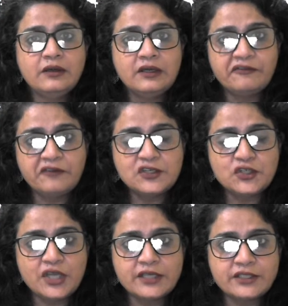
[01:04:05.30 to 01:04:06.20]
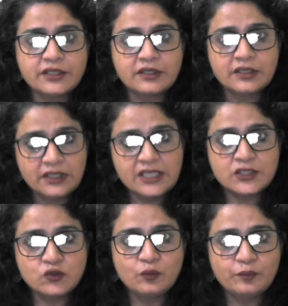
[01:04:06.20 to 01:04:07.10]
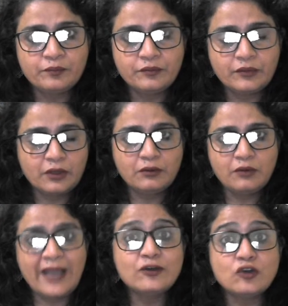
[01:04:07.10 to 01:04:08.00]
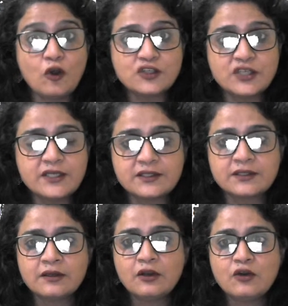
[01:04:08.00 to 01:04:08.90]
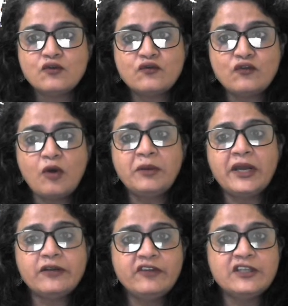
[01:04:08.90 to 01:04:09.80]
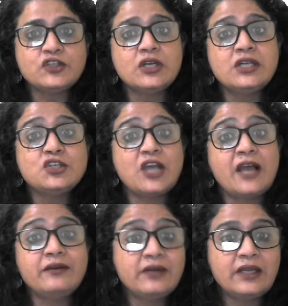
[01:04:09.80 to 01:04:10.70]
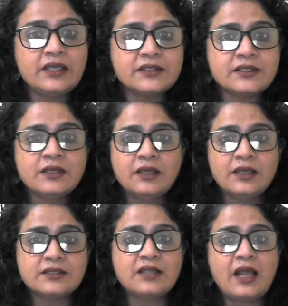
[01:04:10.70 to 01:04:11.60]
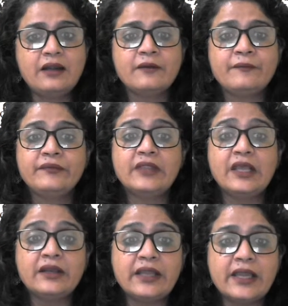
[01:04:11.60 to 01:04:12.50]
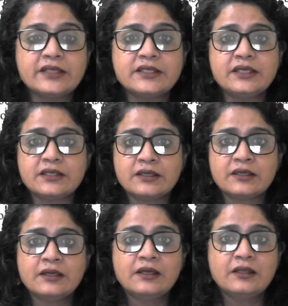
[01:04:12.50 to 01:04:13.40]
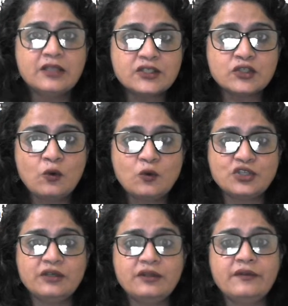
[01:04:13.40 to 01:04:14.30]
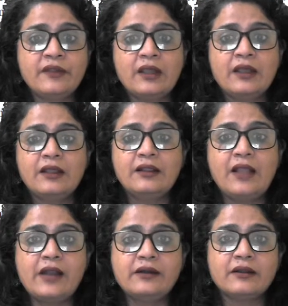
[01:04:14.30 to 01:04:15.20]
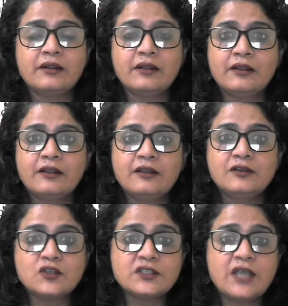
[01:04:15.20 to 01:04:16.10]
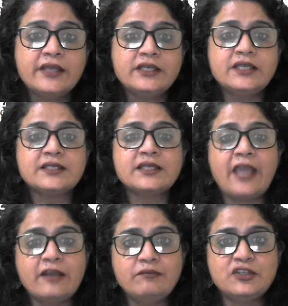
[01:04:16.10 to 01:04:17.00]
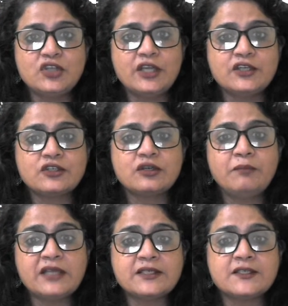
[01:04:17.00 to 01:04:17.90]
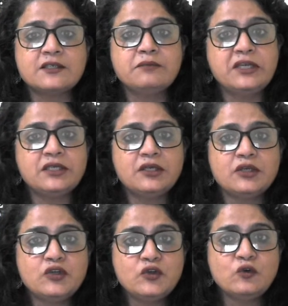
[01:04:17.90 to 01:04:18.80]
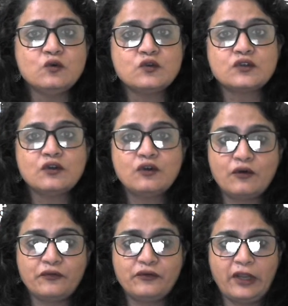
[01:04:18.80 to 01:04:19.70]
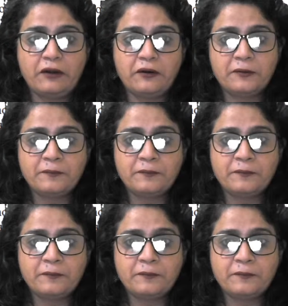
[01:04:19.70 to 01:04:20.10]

differentiated these two ideologies from conventional tyrannies is that they created this notion that societies can be changed by systematic use of terror.